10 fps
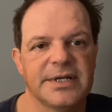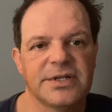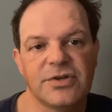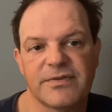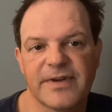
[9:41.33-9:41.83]

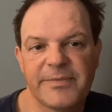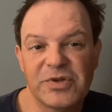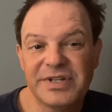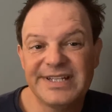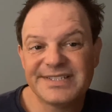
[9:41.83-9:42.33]
You can find me
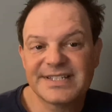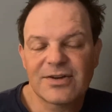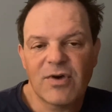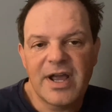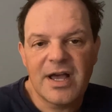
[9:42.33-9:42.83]
on
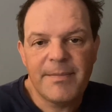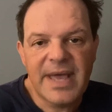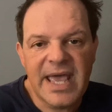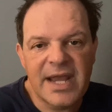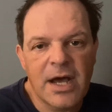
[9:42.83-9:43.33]
Instagram
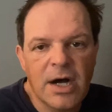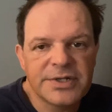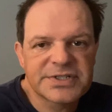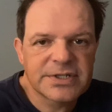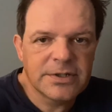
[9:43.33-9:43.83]
and
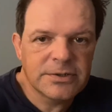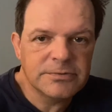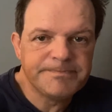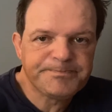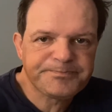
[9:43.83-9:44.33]

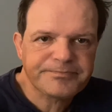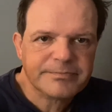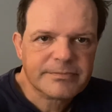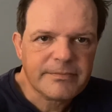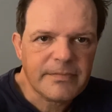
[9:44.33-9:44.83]
also
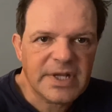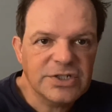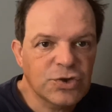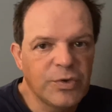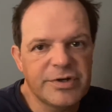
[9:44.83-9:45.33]

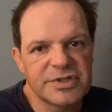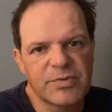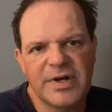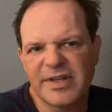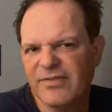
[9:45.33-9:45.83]
Twitter as
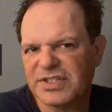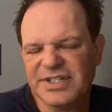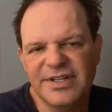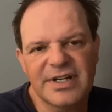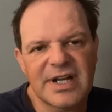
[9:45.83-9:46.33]
well. I give a
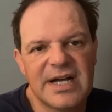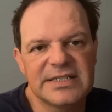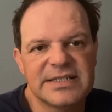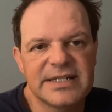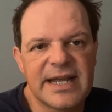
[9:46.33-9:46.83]
ton of
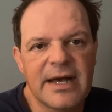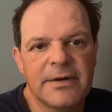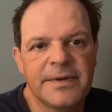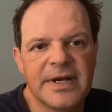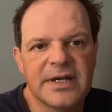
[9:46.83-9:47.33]
content
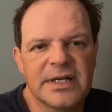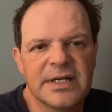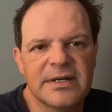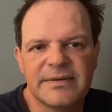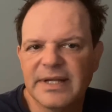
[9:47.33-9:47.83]
out,
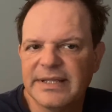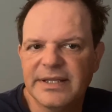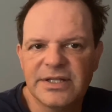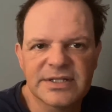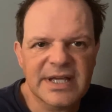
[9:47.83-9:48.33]

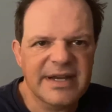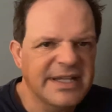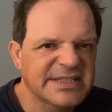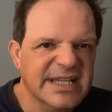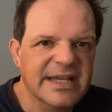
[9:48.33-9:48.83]
kind of
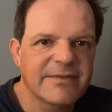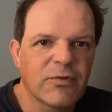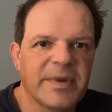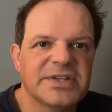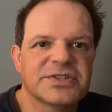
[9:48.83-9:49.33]
inside
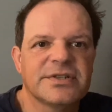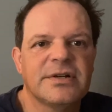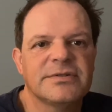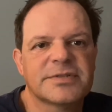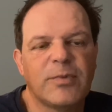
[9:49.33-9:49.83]
information
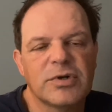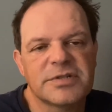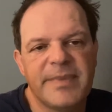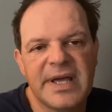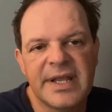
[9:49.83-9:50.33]
on sports
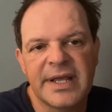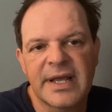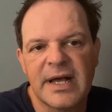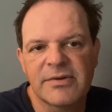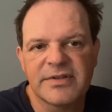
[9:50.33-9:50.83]
betting.
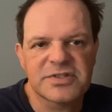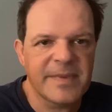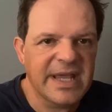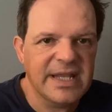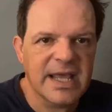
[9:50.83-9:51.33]
I'll give some
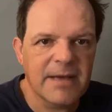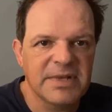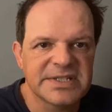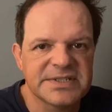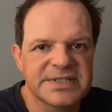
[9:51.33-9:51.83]
handicap
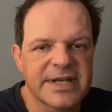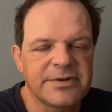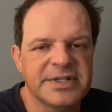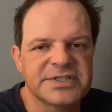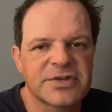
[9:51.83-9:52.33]
lessons out
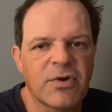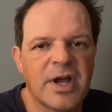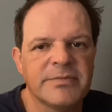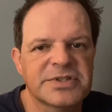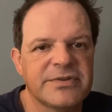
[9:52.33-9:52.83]
on
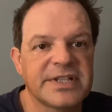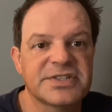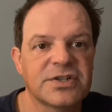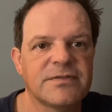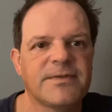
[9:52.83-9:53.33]
Instagram, so that's
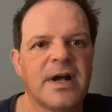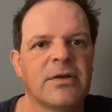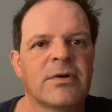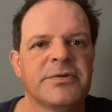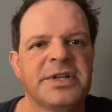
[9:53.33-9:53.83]
a good
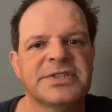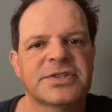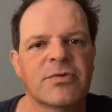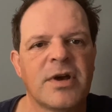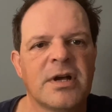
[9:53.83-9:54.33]
follow on
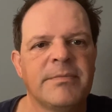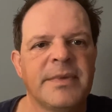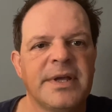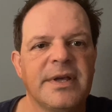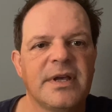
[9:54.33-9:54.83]
Instagram
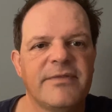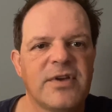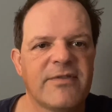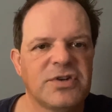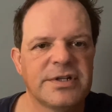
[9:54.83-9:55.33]
if
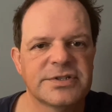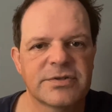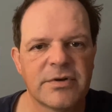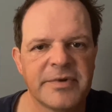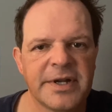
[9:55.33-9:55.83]
you haven't done so
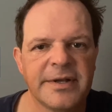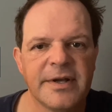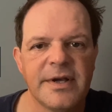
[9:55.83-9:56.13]
already.